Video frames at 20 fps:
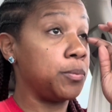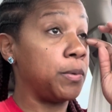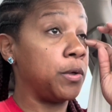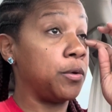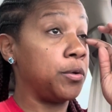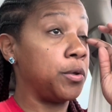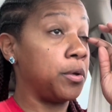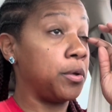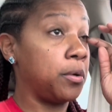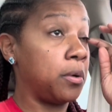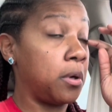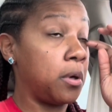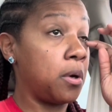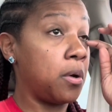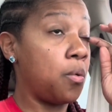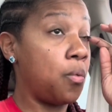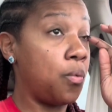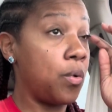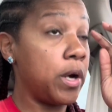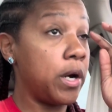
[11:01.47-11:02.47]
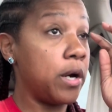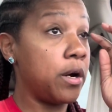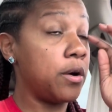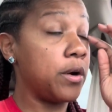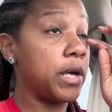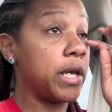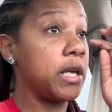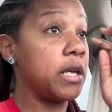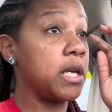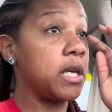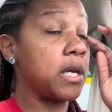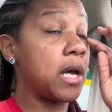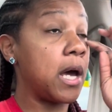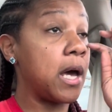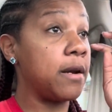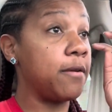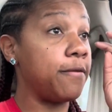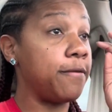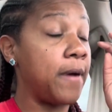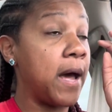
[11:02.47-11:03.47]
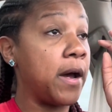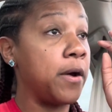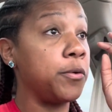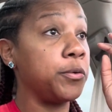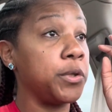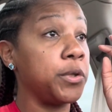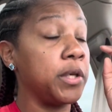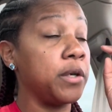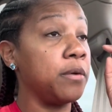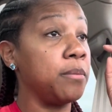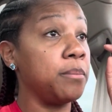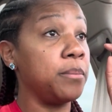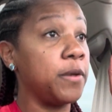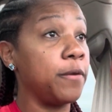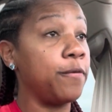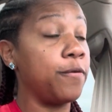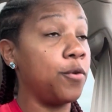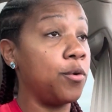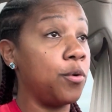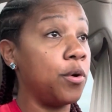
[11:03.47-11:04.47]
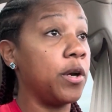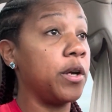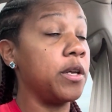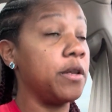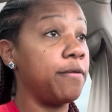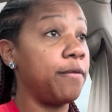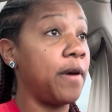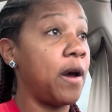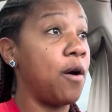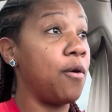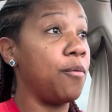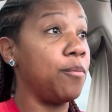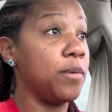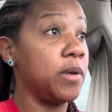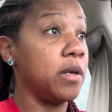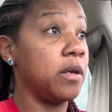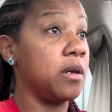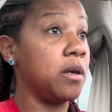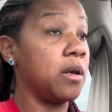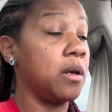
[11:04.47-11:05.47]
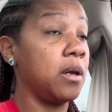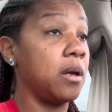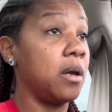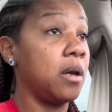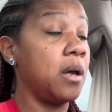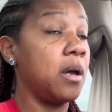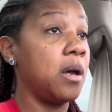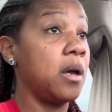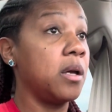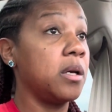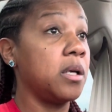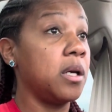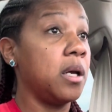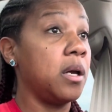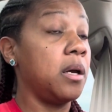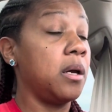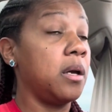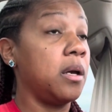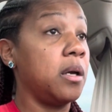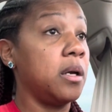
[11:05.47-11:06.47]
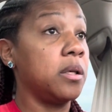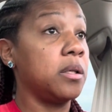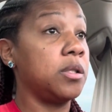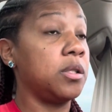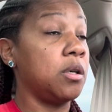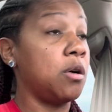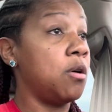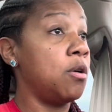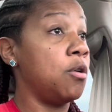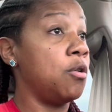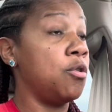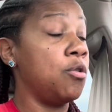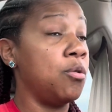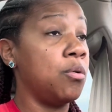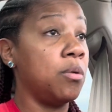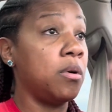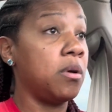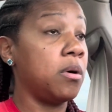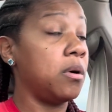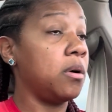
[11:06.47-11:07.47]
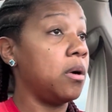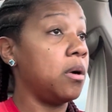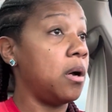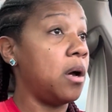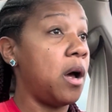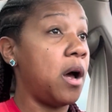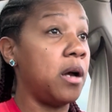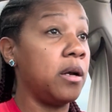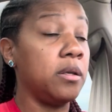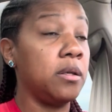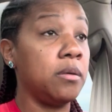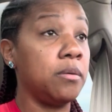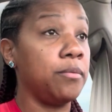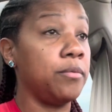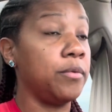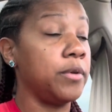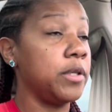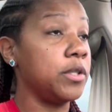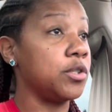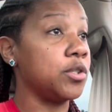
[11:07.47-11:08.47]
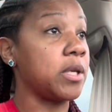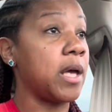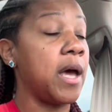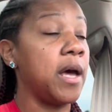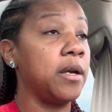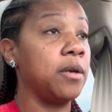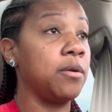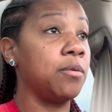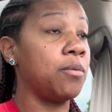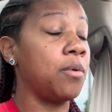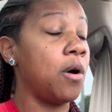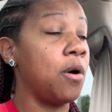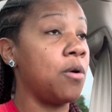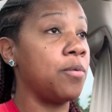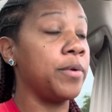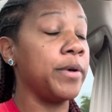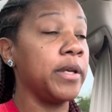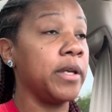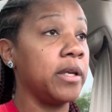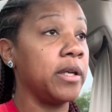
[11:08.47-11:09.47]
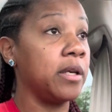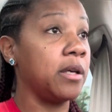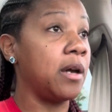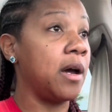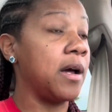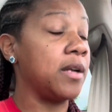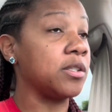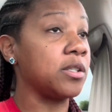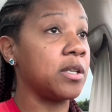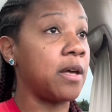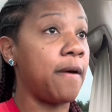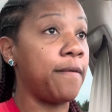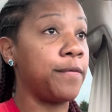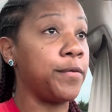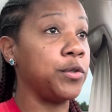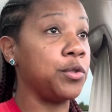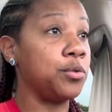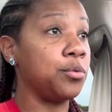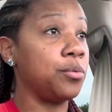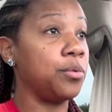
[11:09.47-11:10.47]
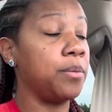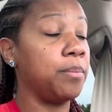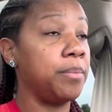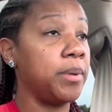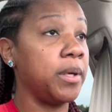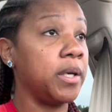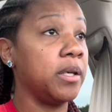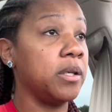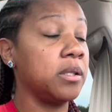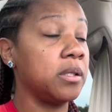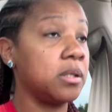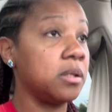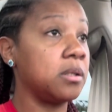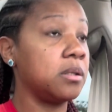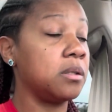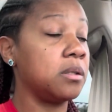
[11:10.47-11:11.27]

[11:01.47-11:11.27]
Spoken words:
builder? Well, he kind of found them before he found me. So, we just had to roll with it. I just have to do the best